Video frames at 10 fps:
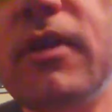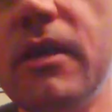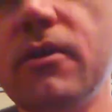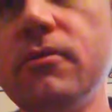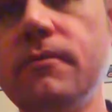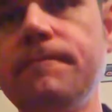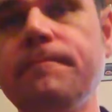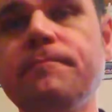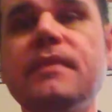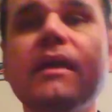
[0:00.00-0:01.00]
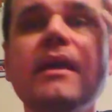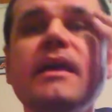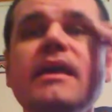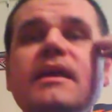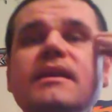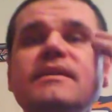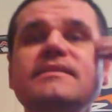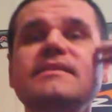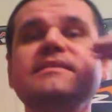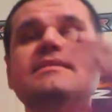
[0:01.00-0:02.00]
here, because
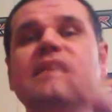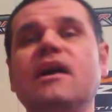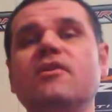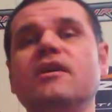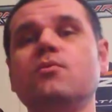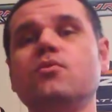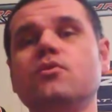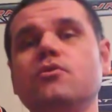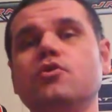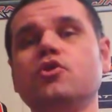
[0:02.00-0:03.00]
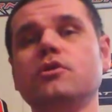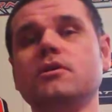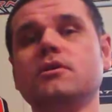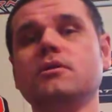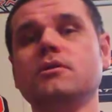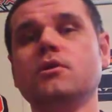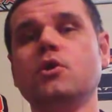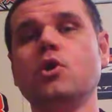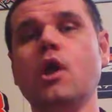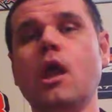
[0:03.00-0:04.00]
this is how it will look
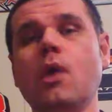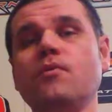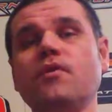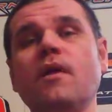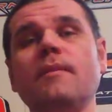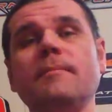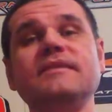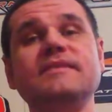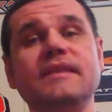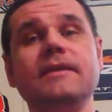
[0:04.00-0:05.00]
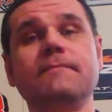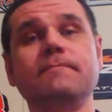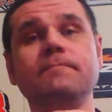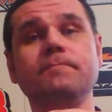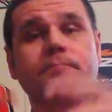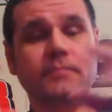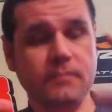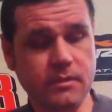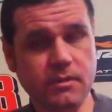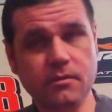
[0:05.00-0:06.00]
when it's on the BCD.
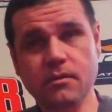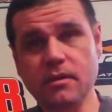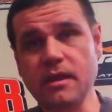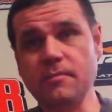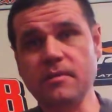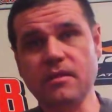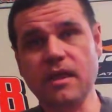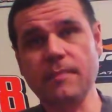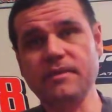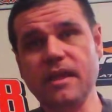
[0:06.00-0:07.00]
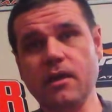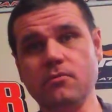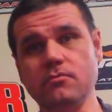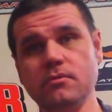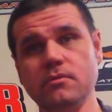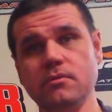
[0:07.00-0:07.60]
And we clamp down